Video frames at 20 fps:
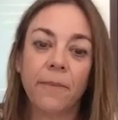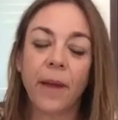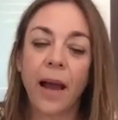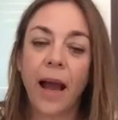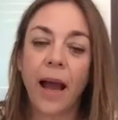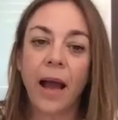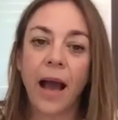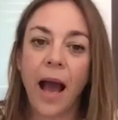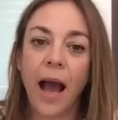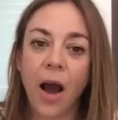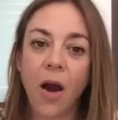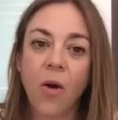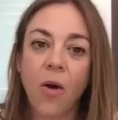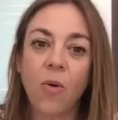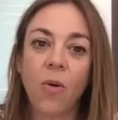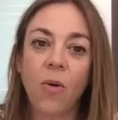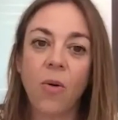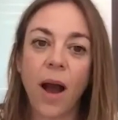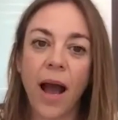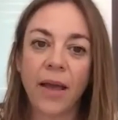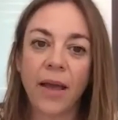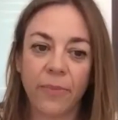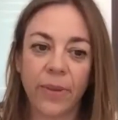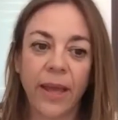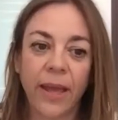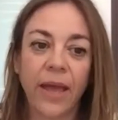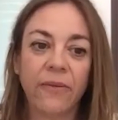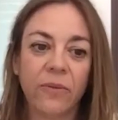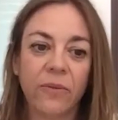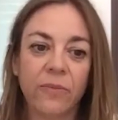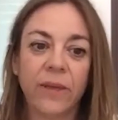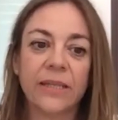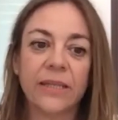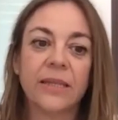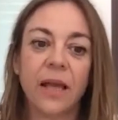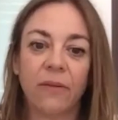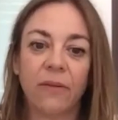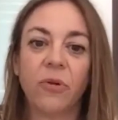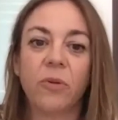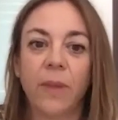how I behave in
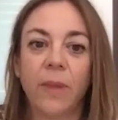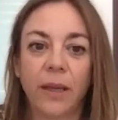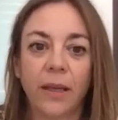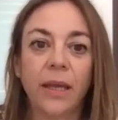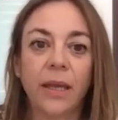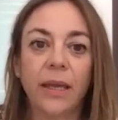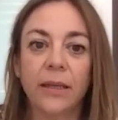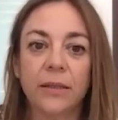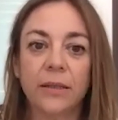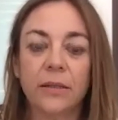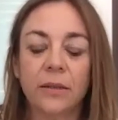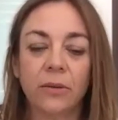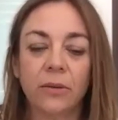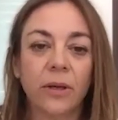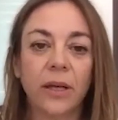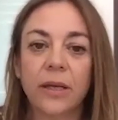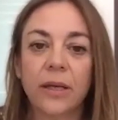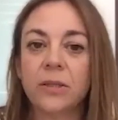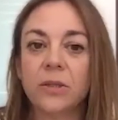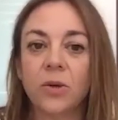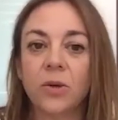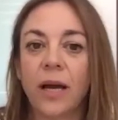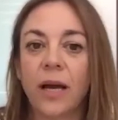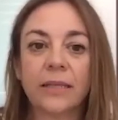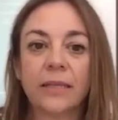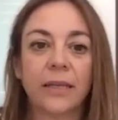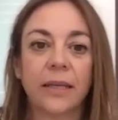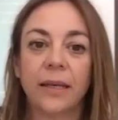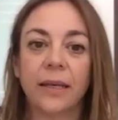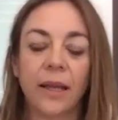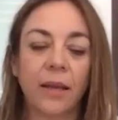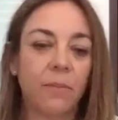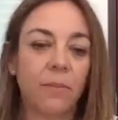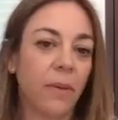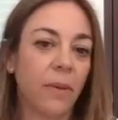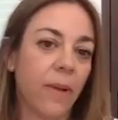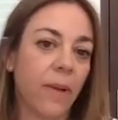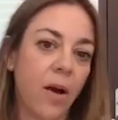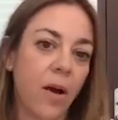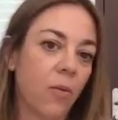myself with my kids. Okay, so asking them
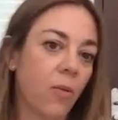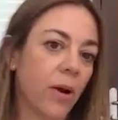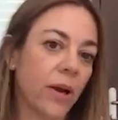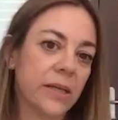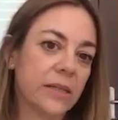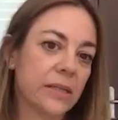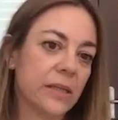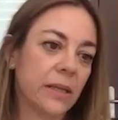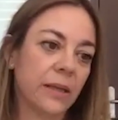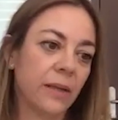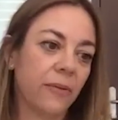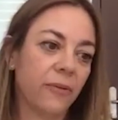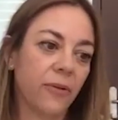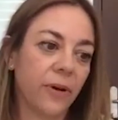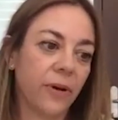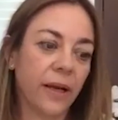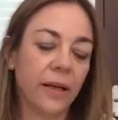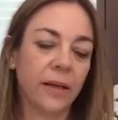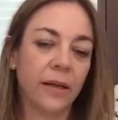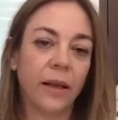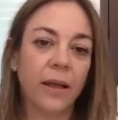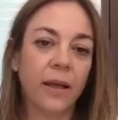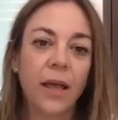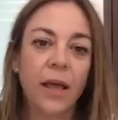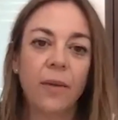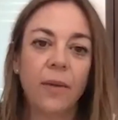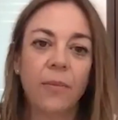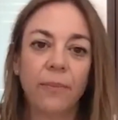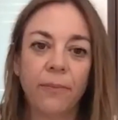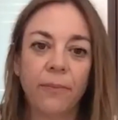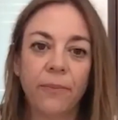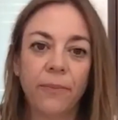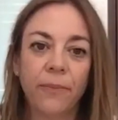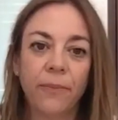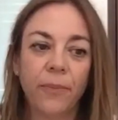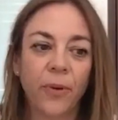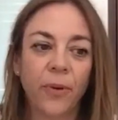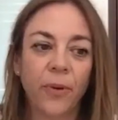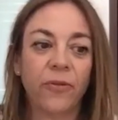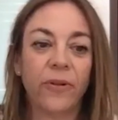about what is the different
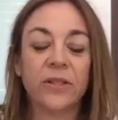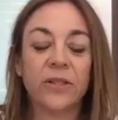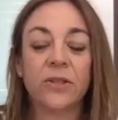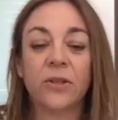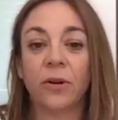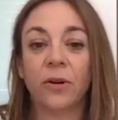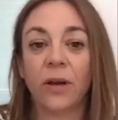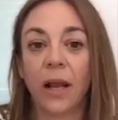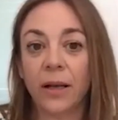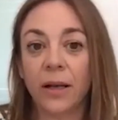professions